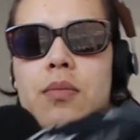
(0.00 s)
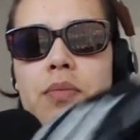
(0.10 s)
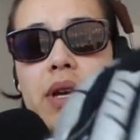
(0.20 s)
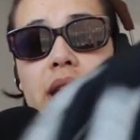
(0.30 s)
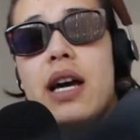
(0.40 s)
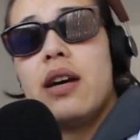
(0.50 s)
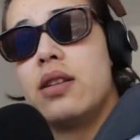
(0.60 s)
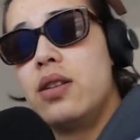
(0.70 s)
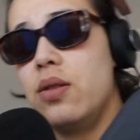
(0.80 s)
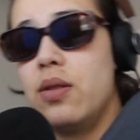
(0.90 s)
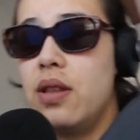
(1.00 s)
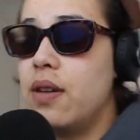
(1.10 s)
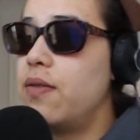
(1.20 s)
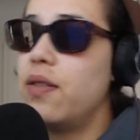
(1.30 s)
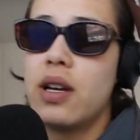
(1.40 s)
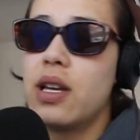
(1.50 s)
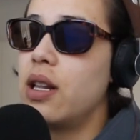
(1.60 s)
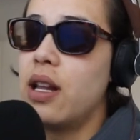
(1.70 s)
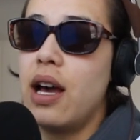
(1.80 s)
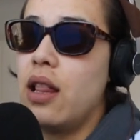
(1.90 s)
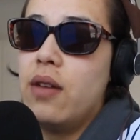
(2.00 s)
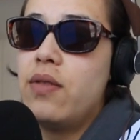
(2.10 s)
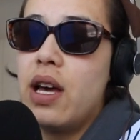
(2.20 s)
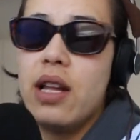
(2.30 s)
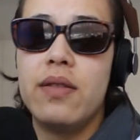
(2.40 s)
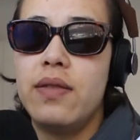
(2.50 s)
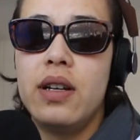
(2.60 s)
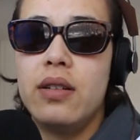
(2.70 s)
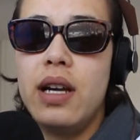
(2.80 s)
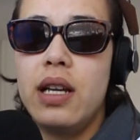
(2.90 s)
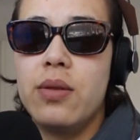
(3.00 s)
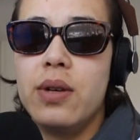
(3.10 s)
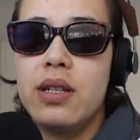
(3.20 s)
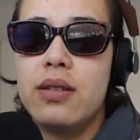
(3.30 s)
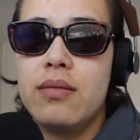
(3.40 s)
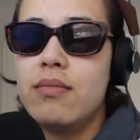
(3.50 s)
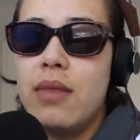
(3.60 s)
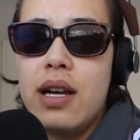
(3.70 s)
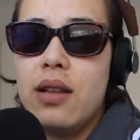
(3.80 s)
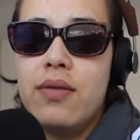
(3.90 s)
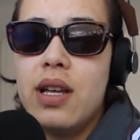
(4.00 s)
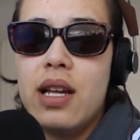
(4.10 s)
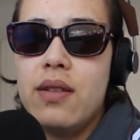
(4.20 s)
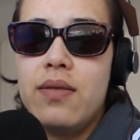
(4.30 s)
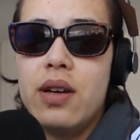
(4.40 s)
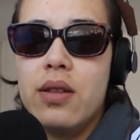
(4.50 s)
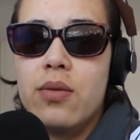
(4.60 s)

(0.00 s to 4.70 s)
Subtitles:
But yeah, dude, I love the NFL anyways. I love the NFL.